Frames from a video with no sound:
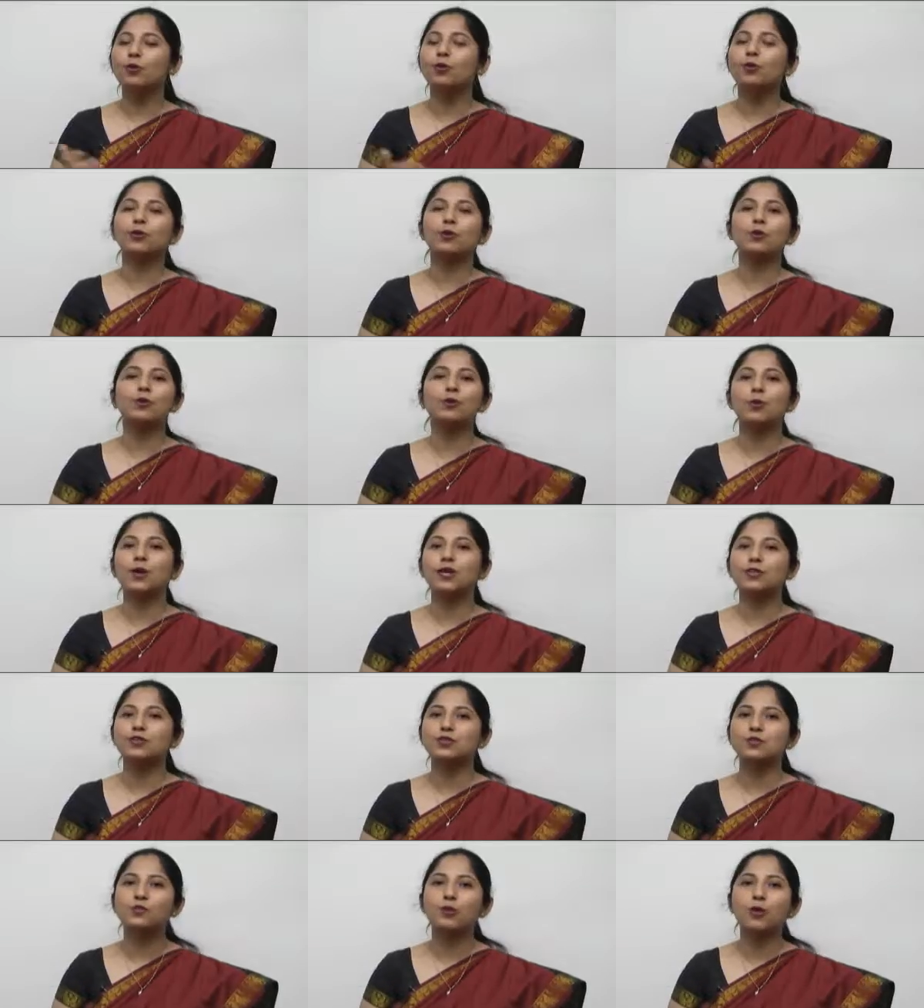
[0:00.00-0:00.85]
clue
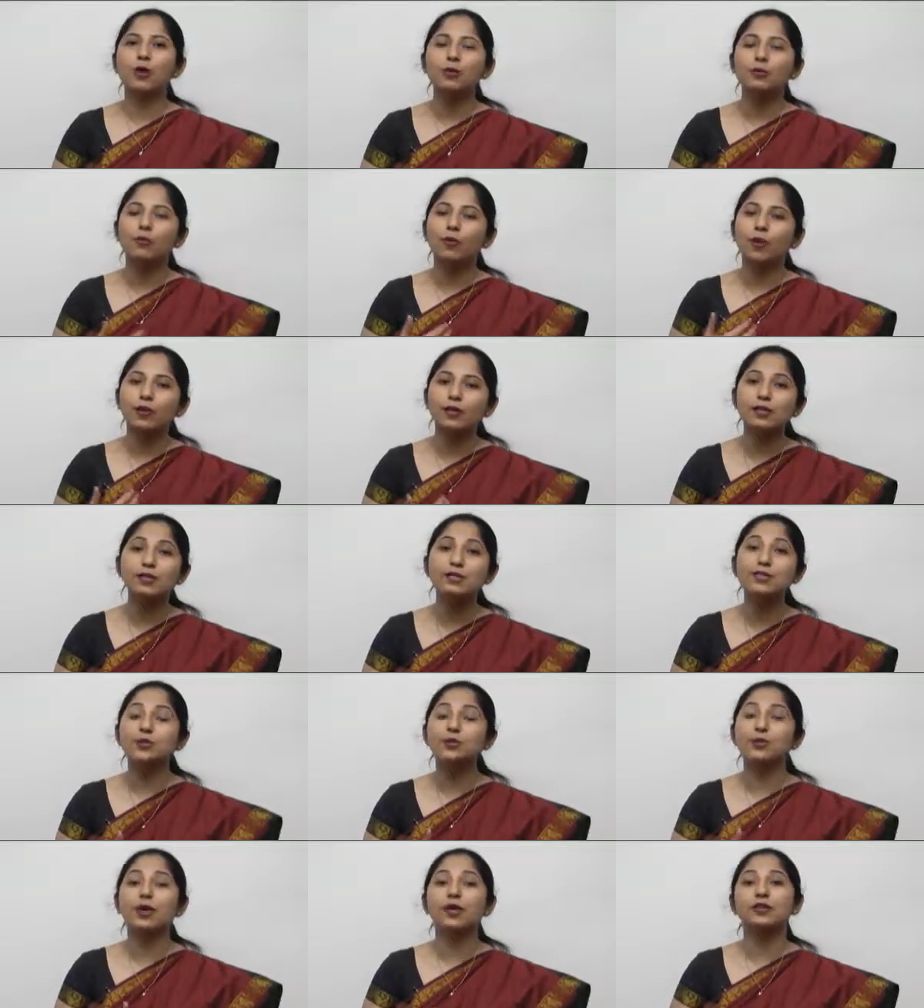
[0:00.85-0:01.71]
as to what
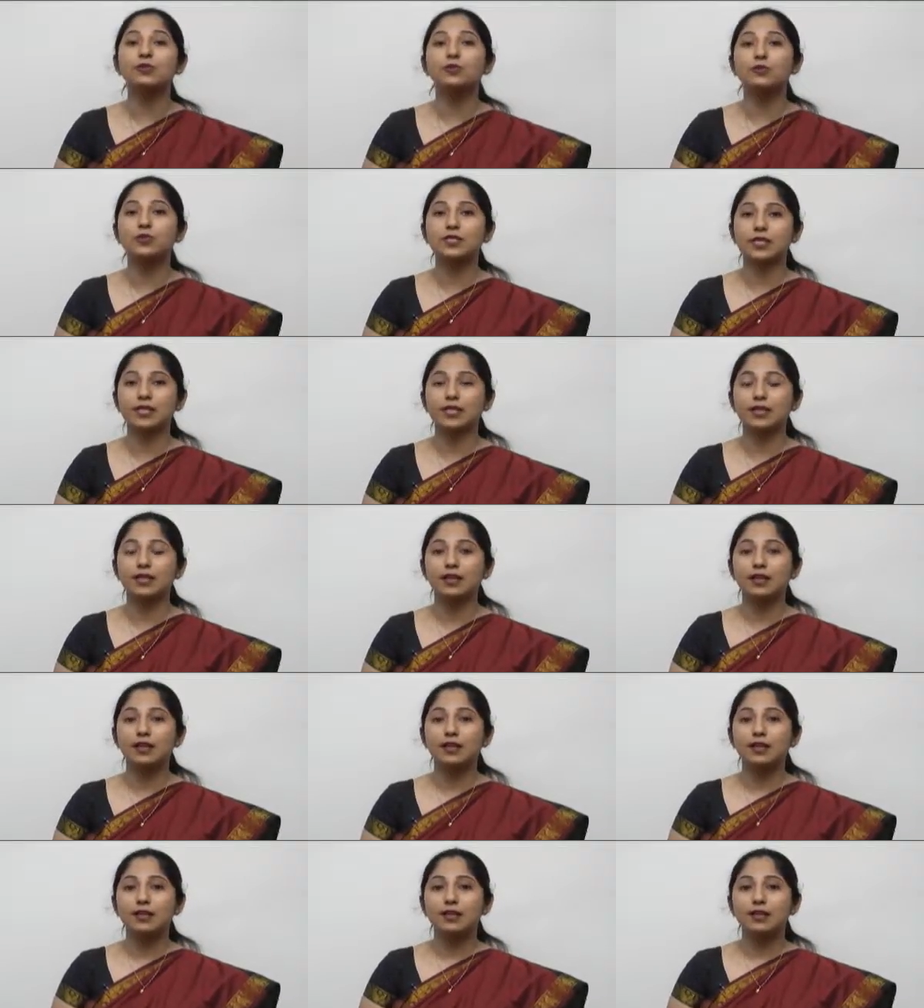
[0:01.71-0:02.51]
models you are using.